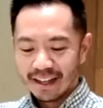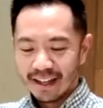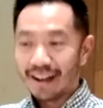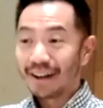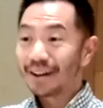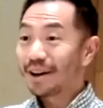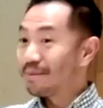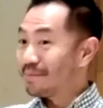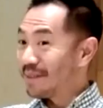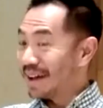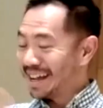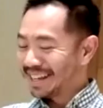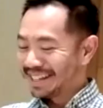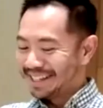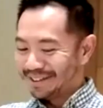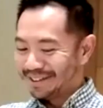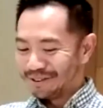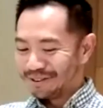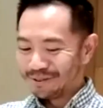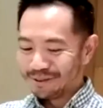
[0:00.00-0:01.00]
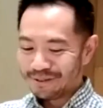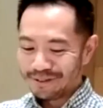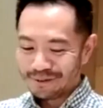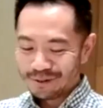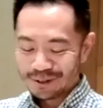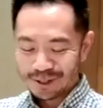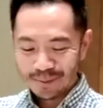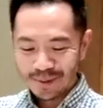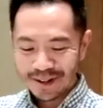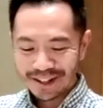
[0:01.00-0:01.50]
I'll come back to your
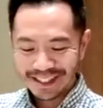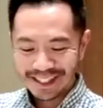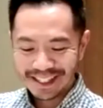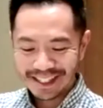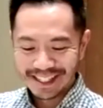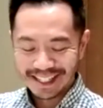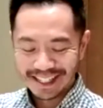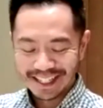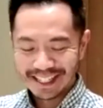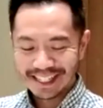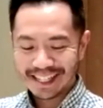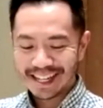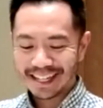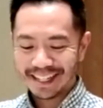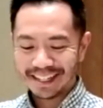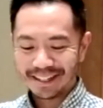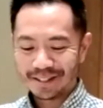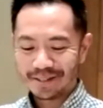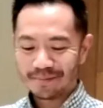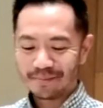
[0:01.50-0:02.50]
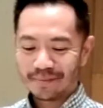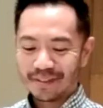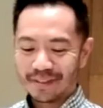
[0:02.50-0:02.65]
responses in a second.